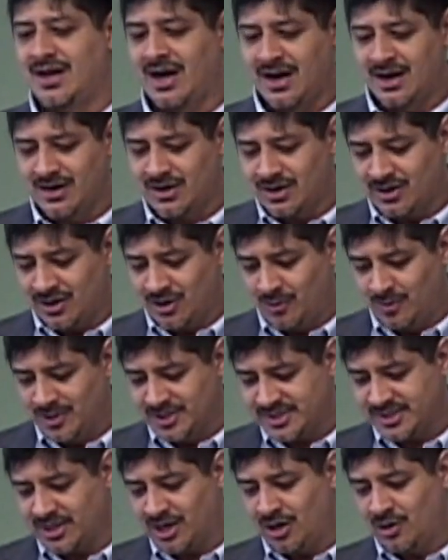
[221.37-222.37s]
are
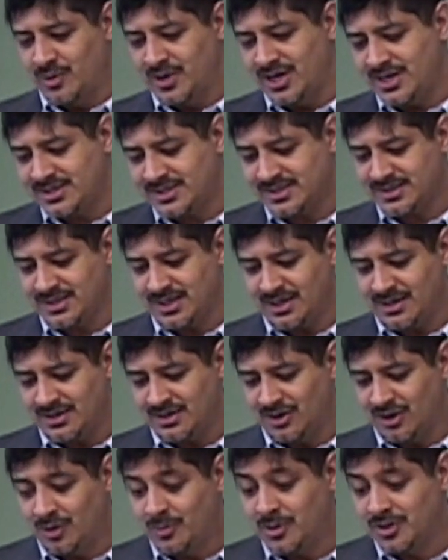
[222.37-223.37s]
almost always,
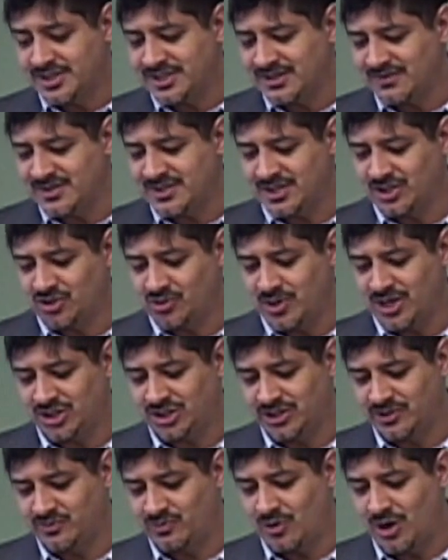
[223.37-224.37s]
in almost every
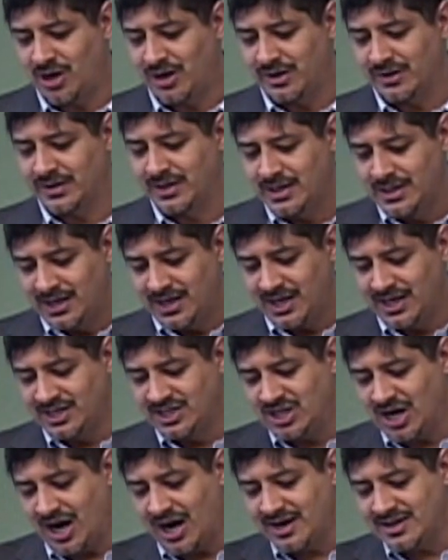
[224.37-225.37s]
situation, wrong. And
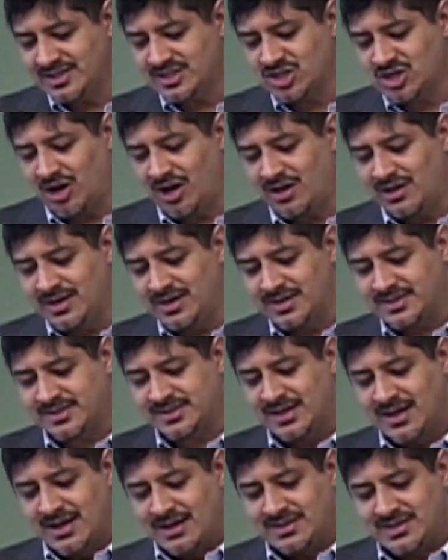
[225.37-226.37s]
God is calling
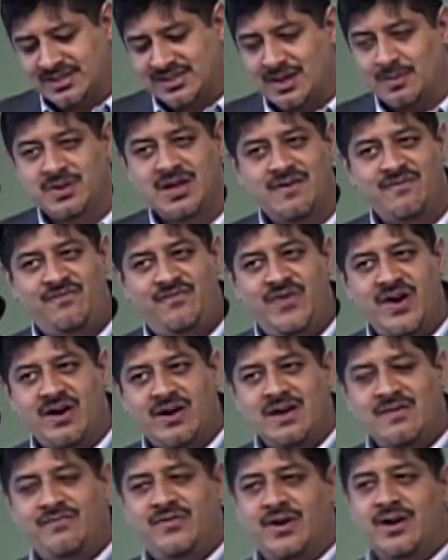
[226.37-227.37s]
us to something
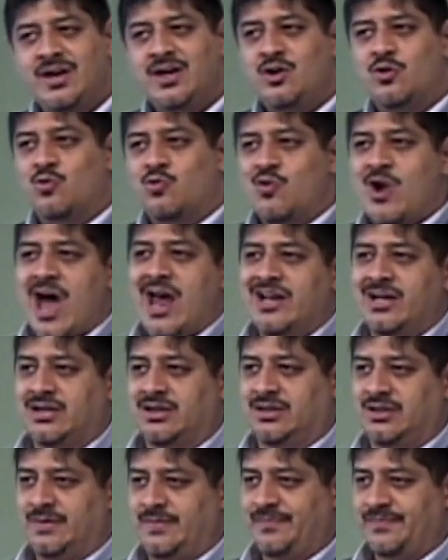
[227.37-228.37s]
very, very
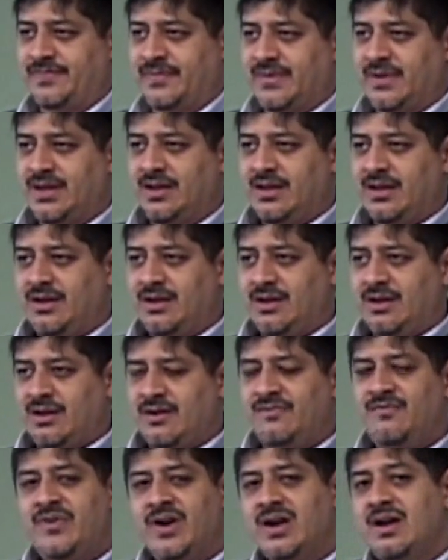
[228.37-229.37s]
radical,
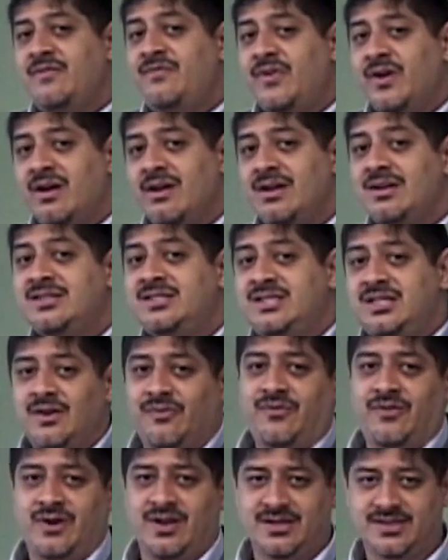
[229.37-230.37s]
very, very
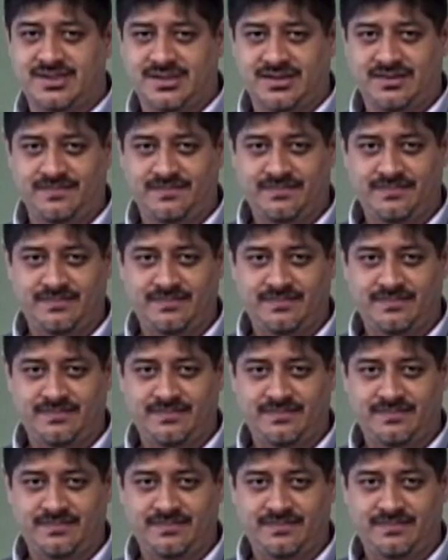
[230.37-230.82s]
different.